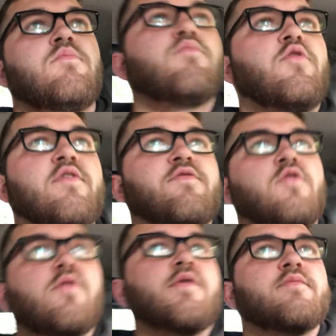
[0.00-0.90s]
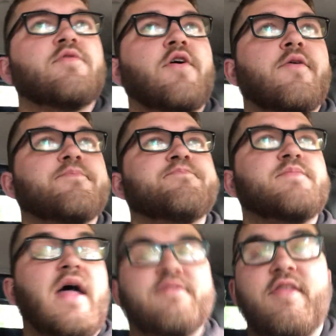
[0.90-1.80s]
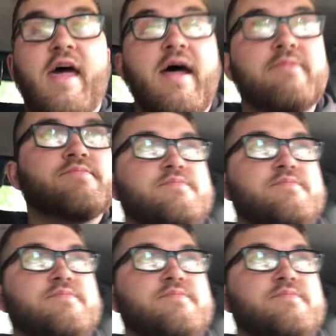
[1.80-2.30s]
moving forward. So that's that.